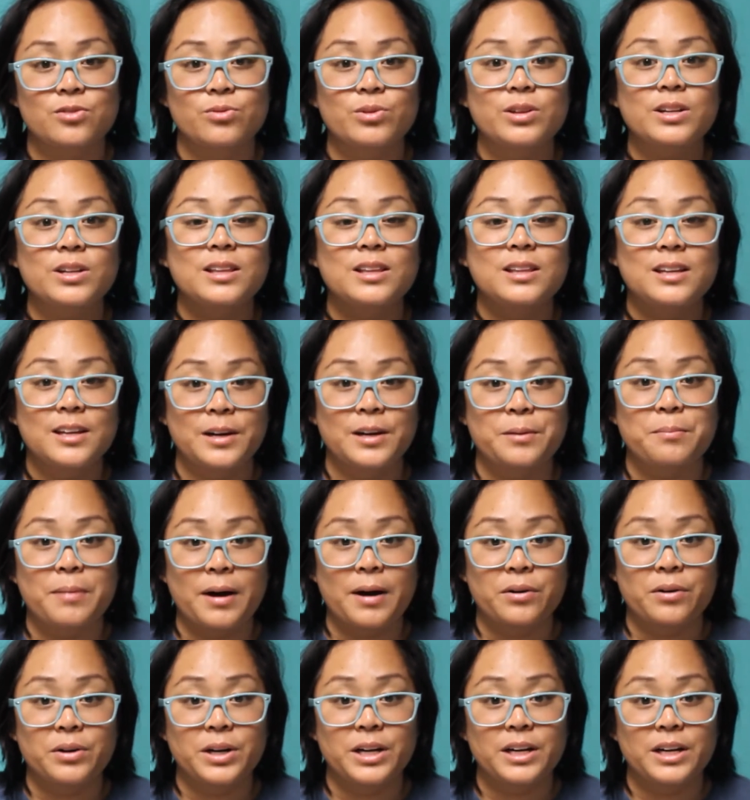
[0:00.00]
Really think
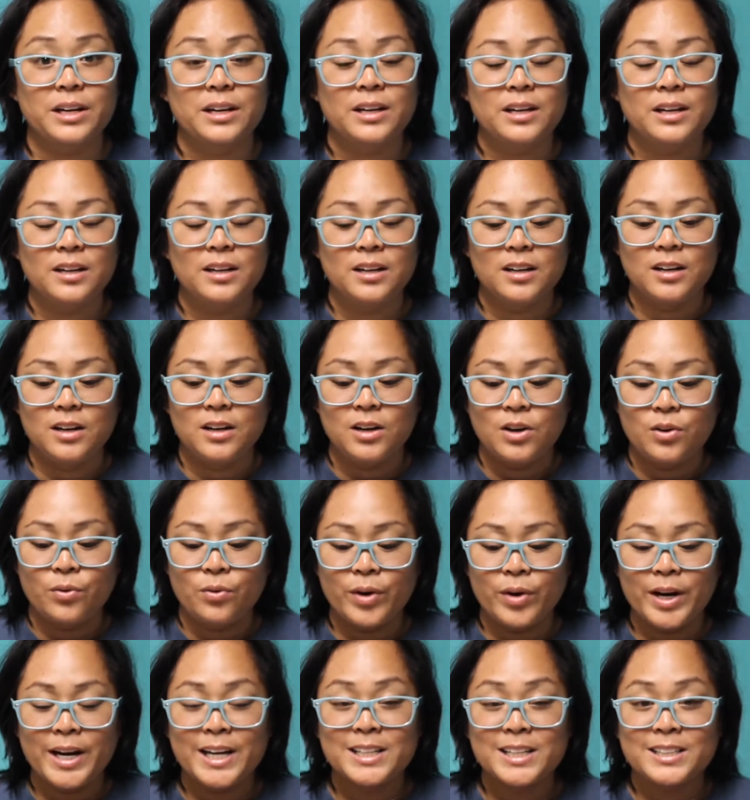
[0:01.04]
about it when
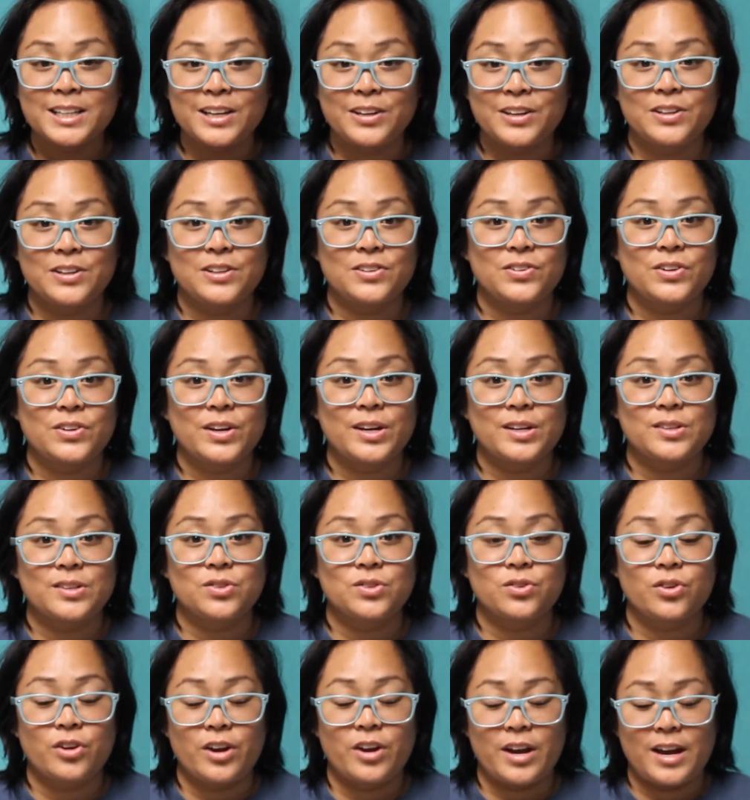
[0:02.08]
I tell you this
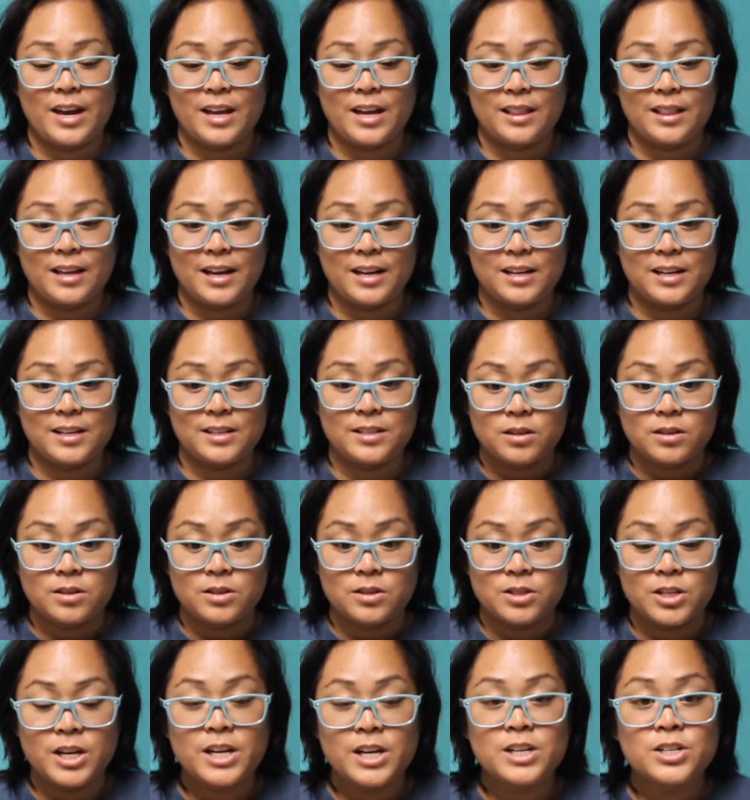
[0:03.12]
answer, and that is
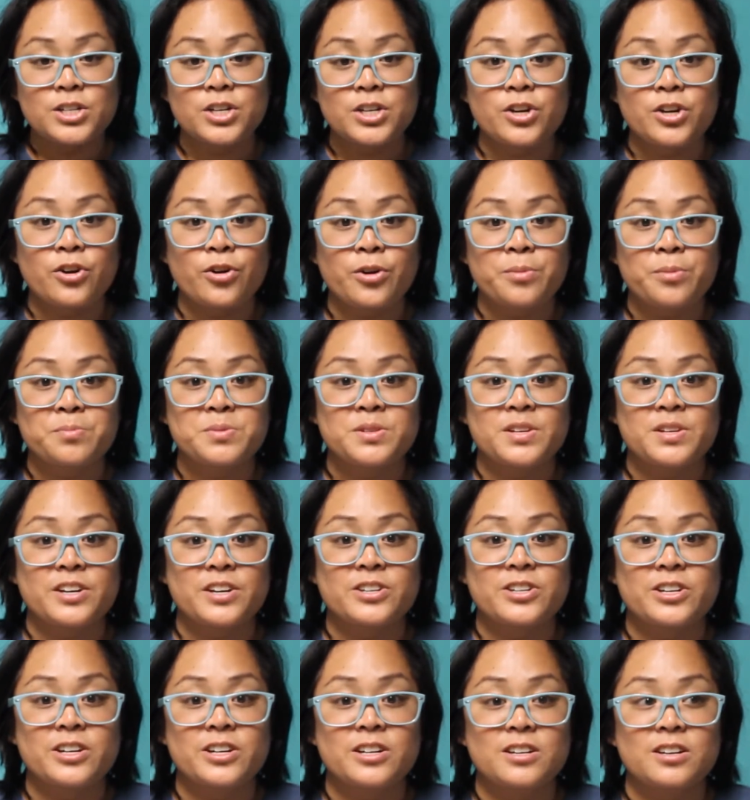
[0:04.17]
changing your
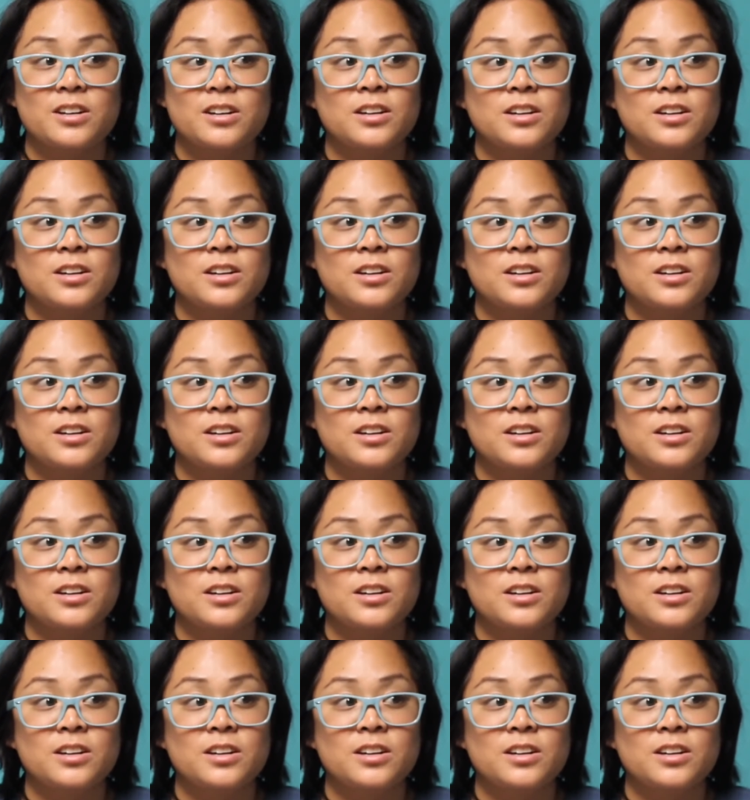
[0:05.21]
obsession